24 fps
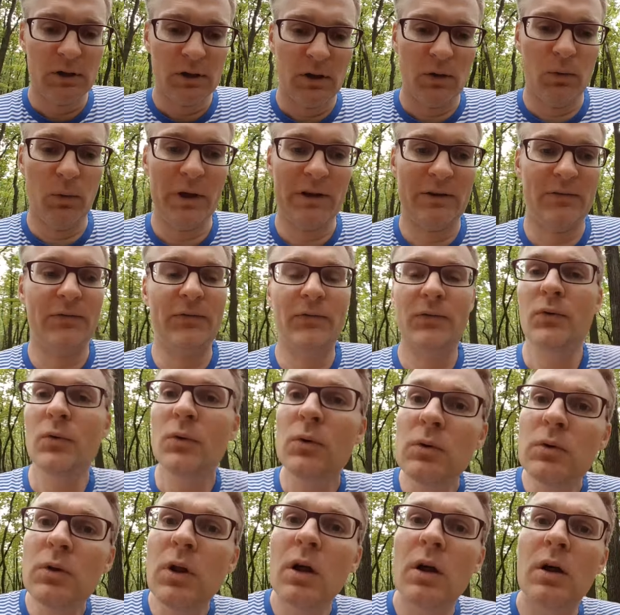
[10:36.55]
with
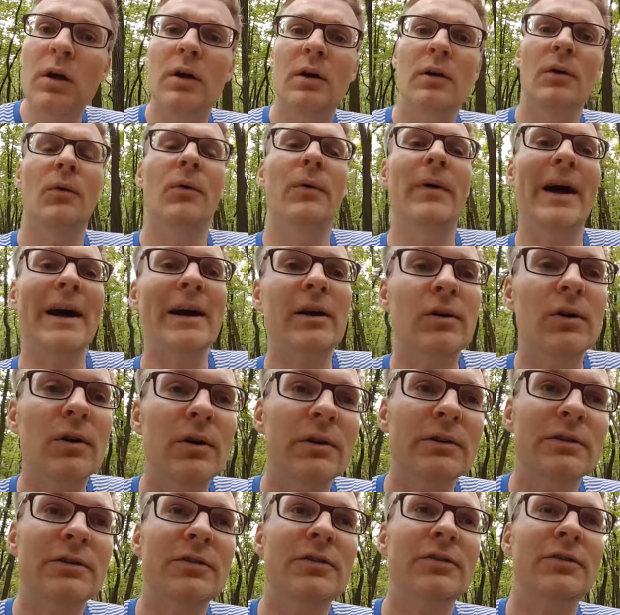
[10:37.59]
full
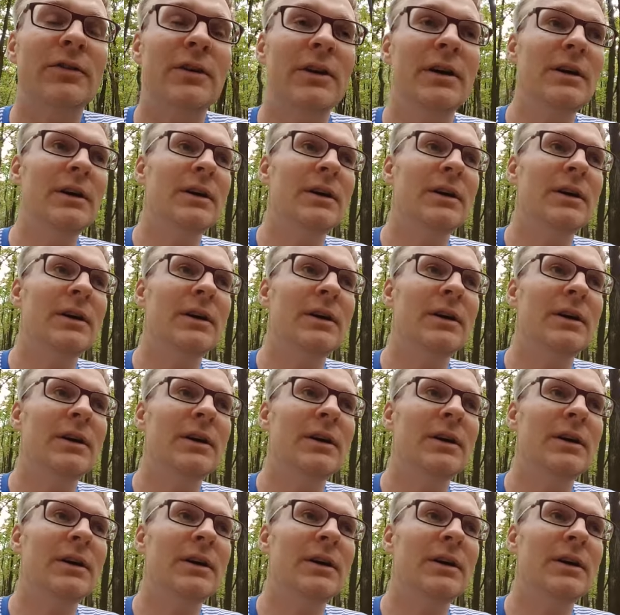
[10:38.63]
records.